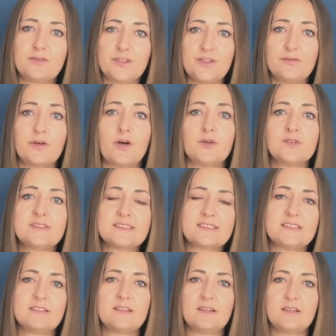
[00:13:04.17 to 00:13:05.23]
3
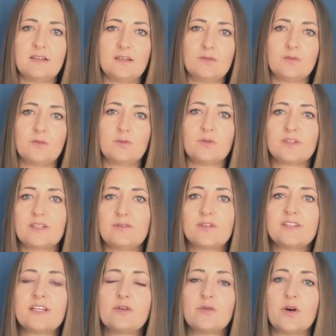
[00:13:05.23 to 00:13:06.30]
votes,
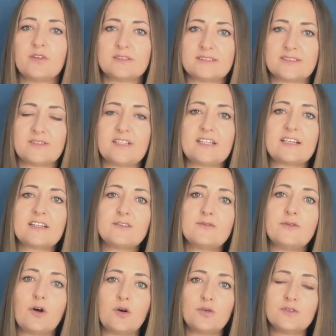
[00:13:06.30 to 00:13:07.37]
whatever they want. So they can
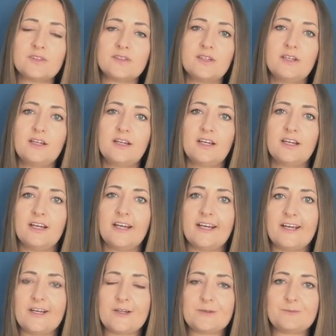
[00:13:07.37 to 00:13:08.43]
vote
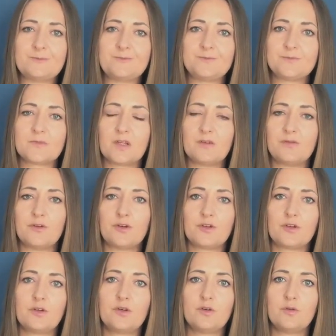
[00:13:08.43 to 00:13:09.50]

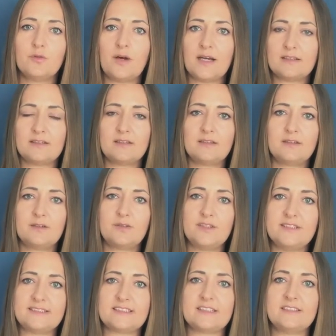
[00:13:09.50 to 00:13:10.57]
for one
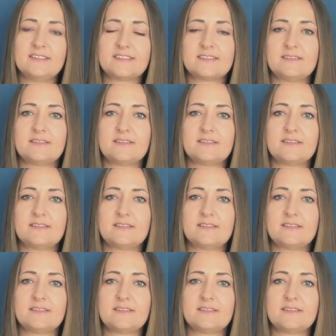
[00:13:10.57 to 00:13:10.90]
reason,